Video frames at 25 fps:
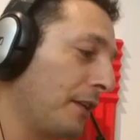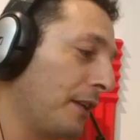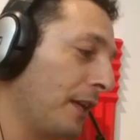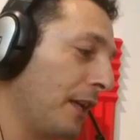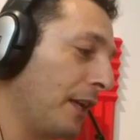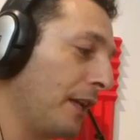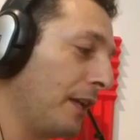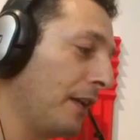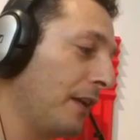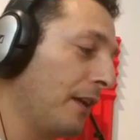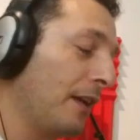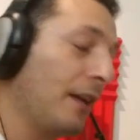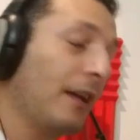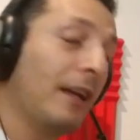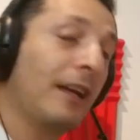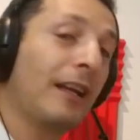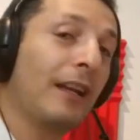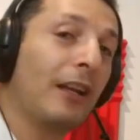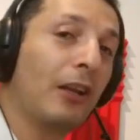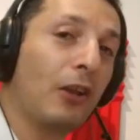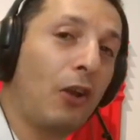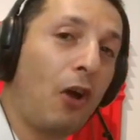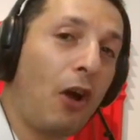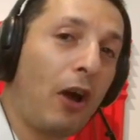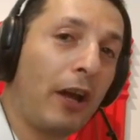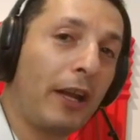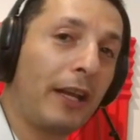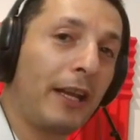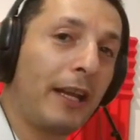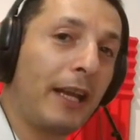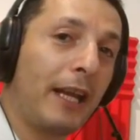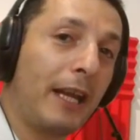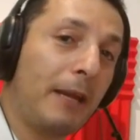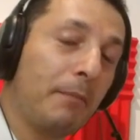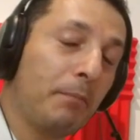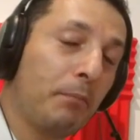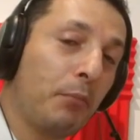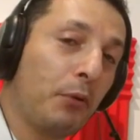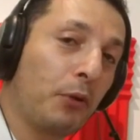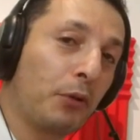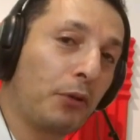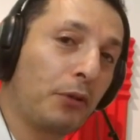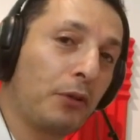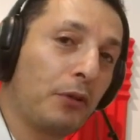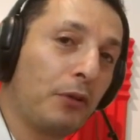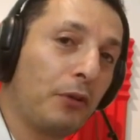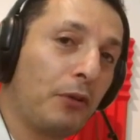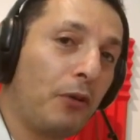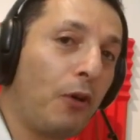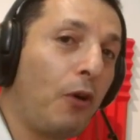the line
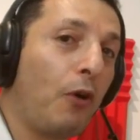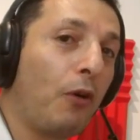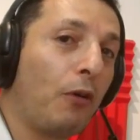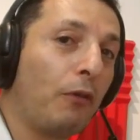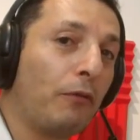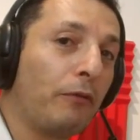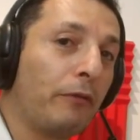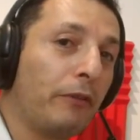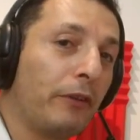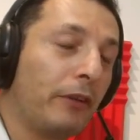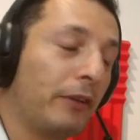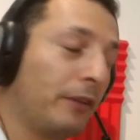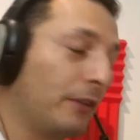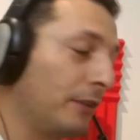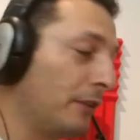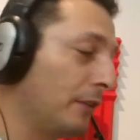input of